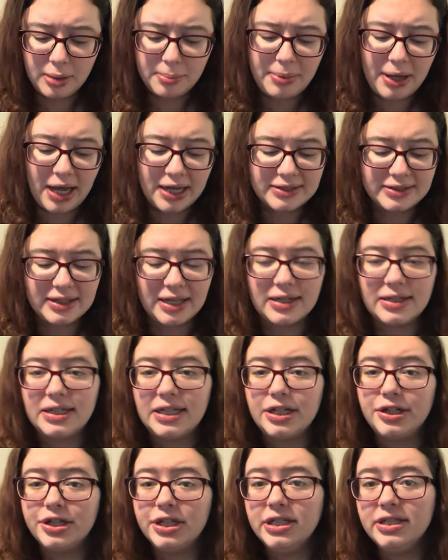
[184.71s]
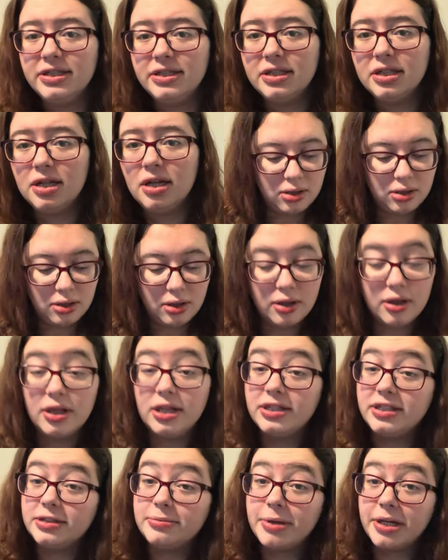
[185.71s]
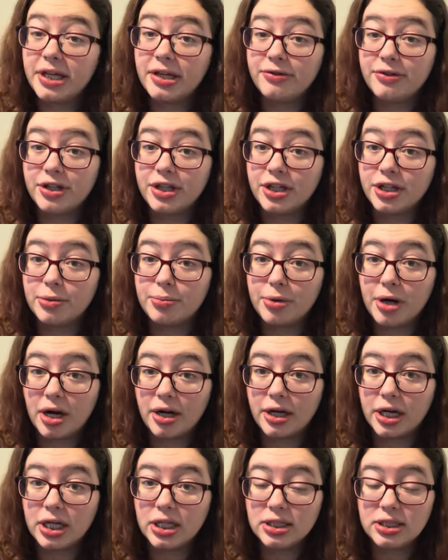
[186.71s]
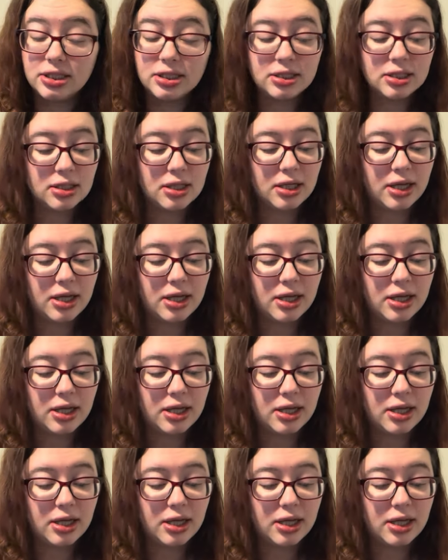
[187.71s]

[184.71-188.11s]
past that decrease. This is making really good progress,